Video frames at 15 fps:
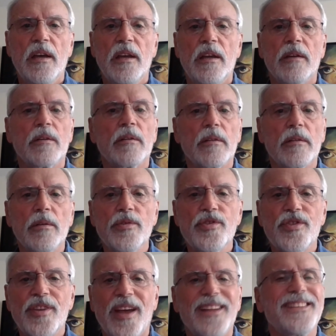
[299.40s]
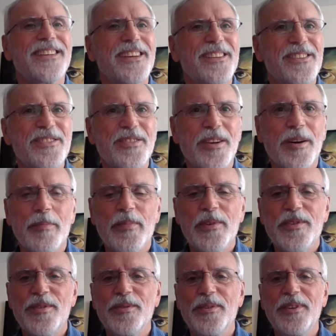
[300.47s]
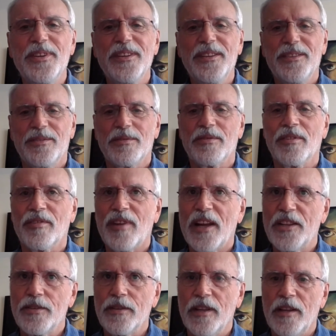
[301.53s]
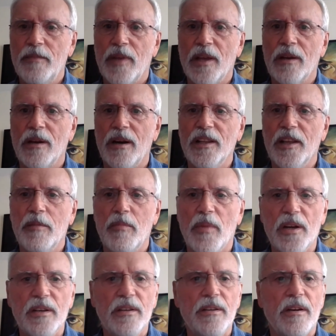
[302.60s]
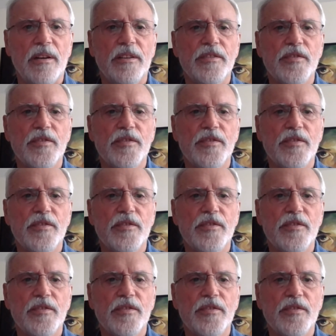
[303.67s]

in conclusion, I take this opportunity to congratulate my colleague Martin on